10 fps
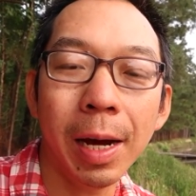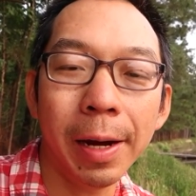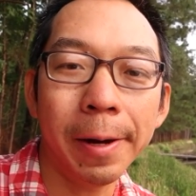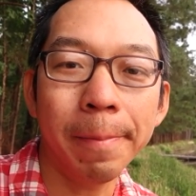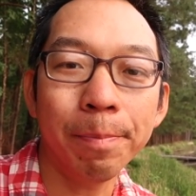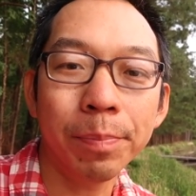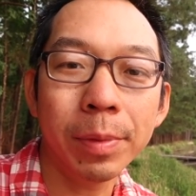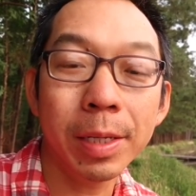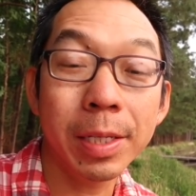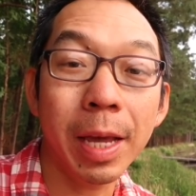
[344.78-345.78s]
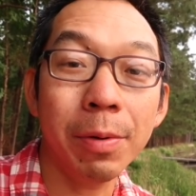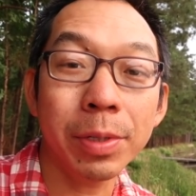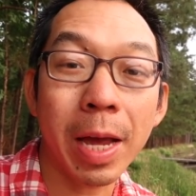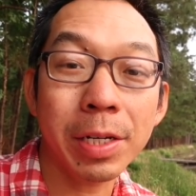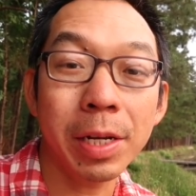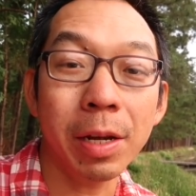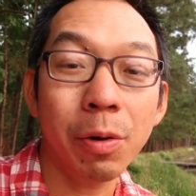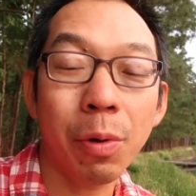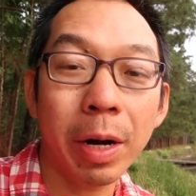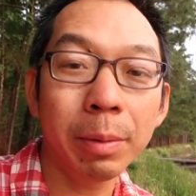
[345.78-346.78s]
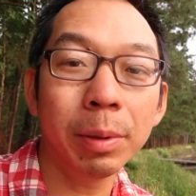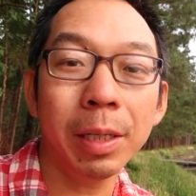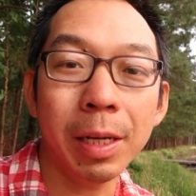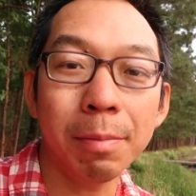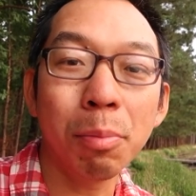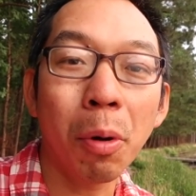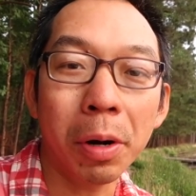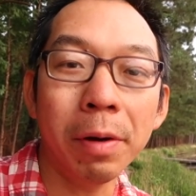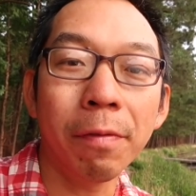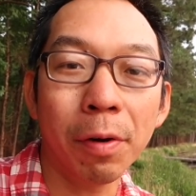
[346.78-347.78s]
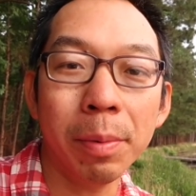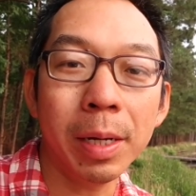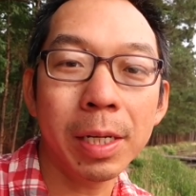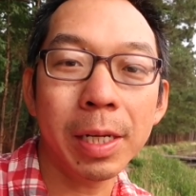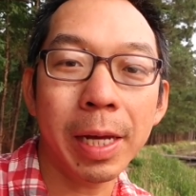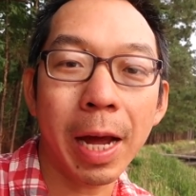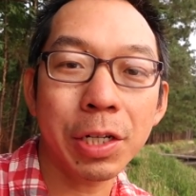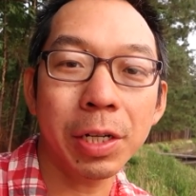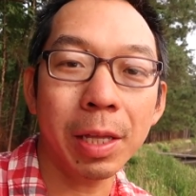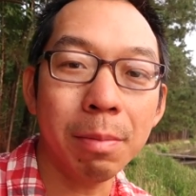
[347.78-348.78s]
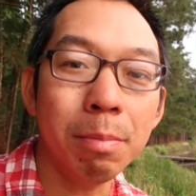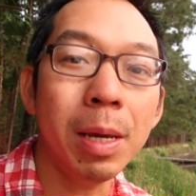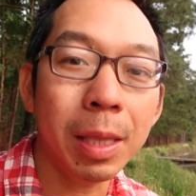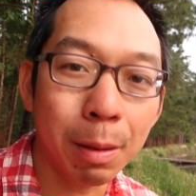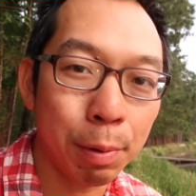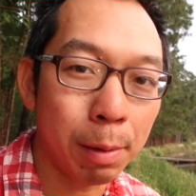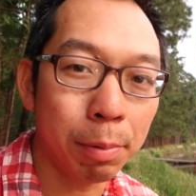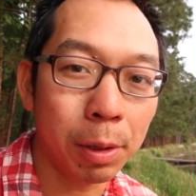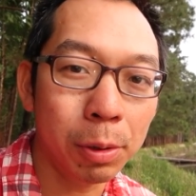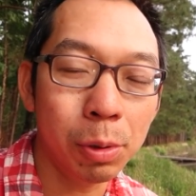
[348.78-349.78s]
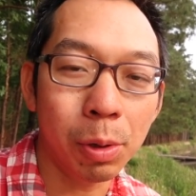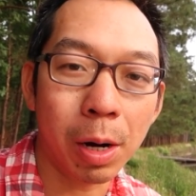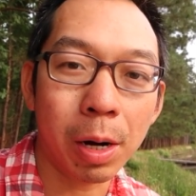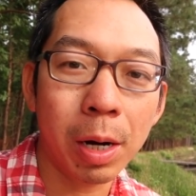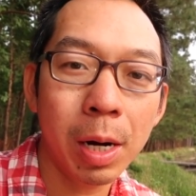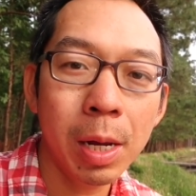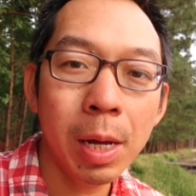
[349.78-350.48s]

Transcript: This day was actually incredibly important for me to actually meet the people who are,